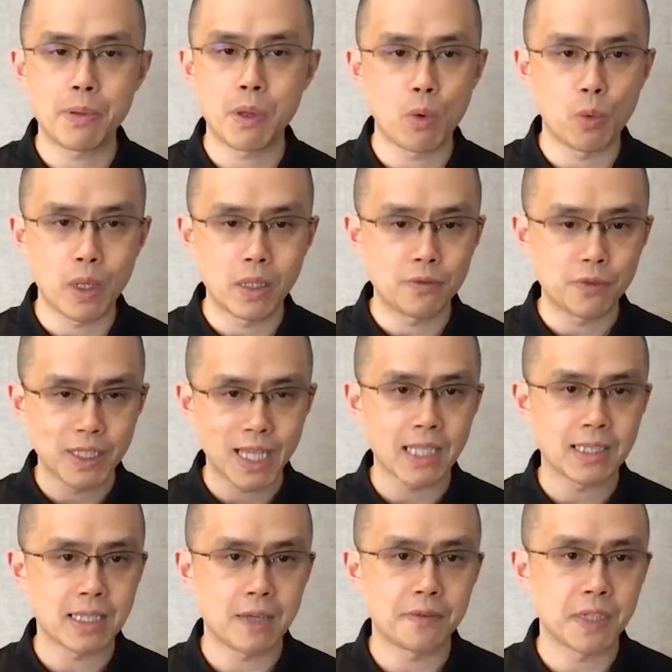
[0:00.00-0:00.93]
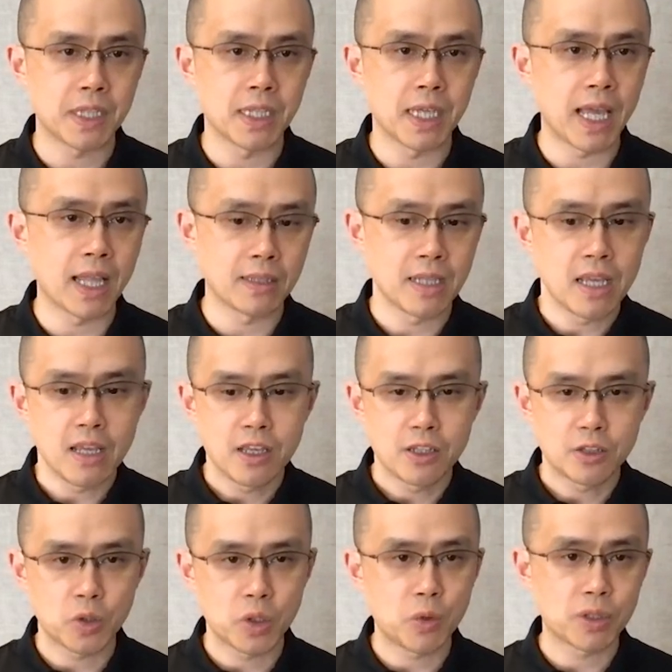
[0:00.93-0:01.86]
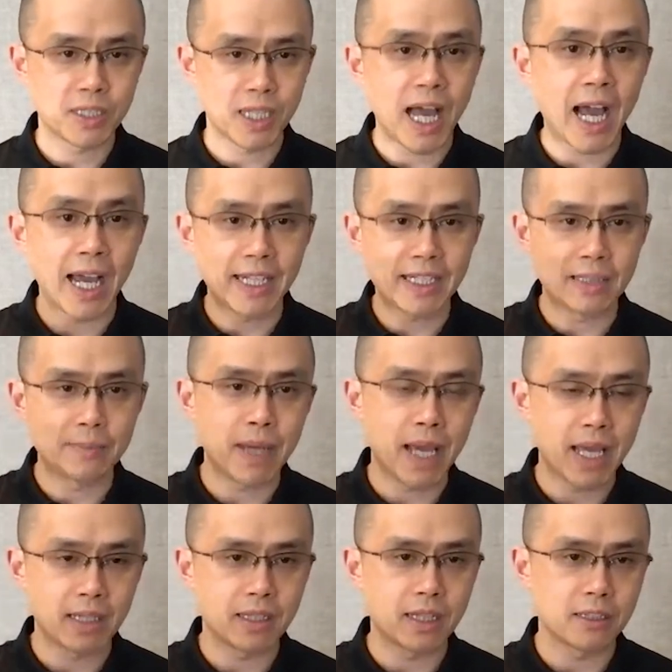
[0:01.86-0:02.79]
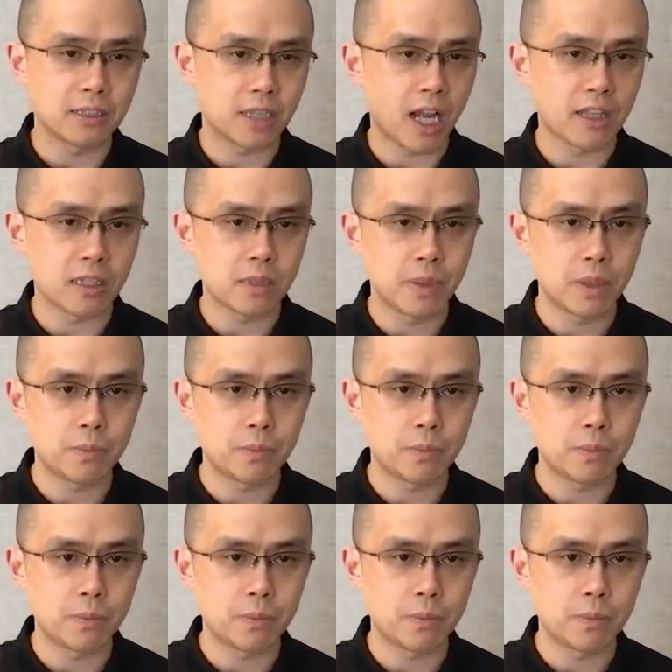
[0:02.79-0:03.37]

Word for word: went for that safety, and so you was in high demand as other